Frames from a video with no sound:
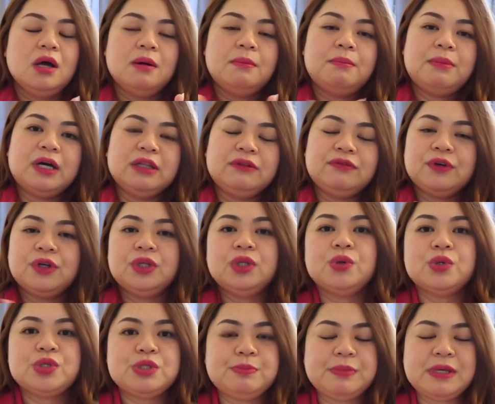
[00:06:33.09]
But for
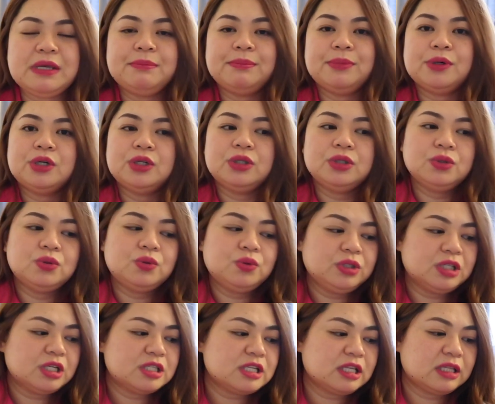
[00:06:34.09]
those people who
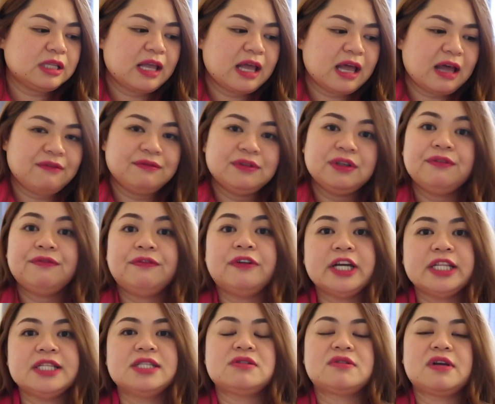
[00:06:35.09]
doesn't have the
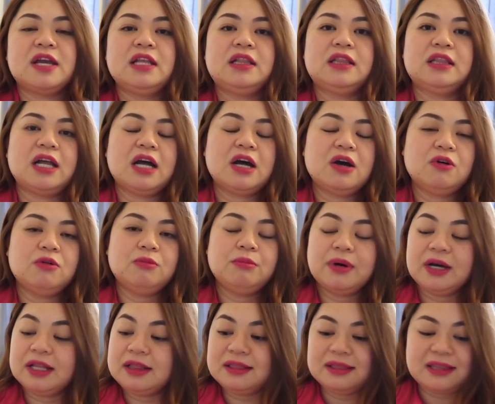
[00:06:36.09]
funds right now
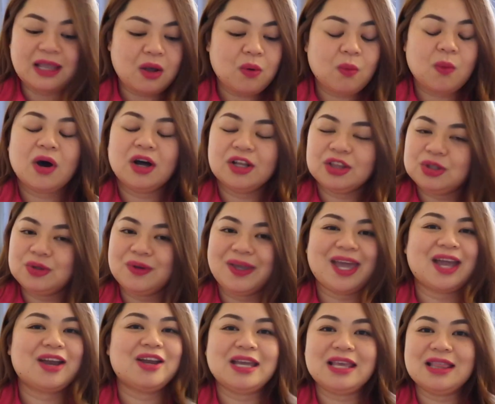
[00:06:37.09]
but they want to
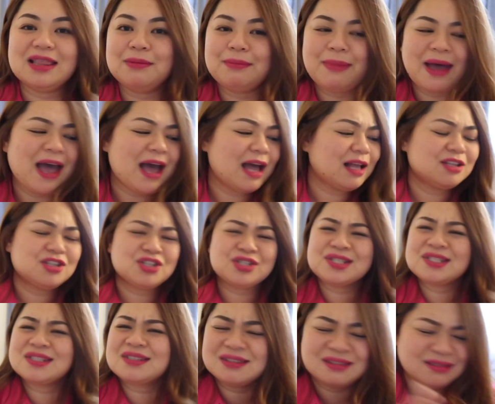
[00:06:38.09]
carry the bag,
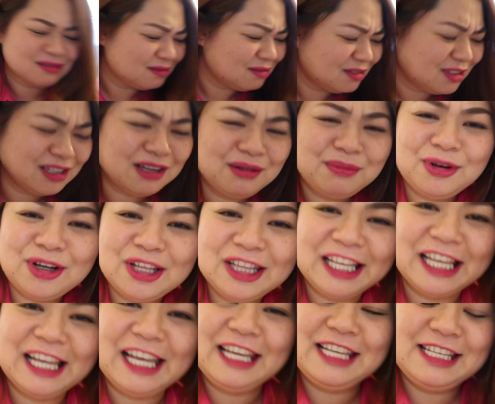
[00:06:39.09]
just come on
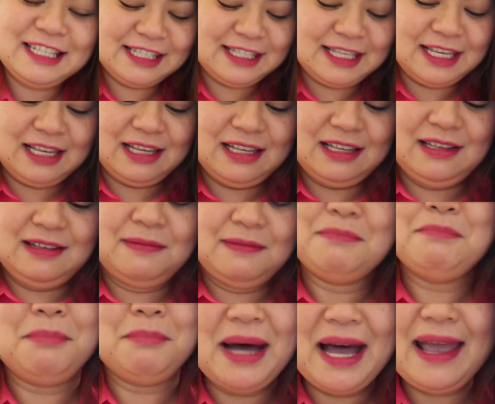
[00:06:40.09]
guys,
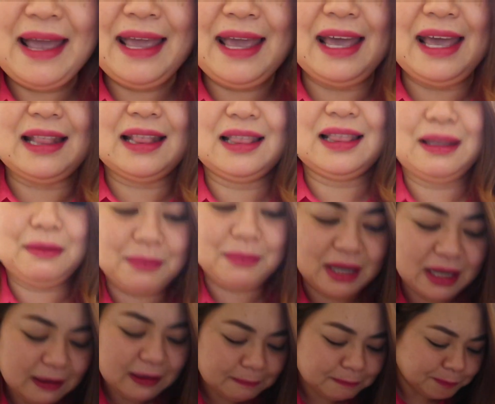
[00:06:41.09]
buy it,
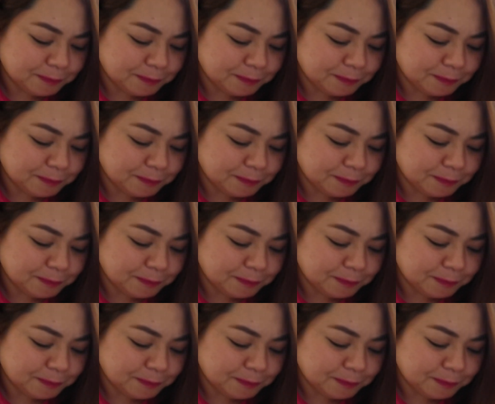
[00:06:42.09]
diba?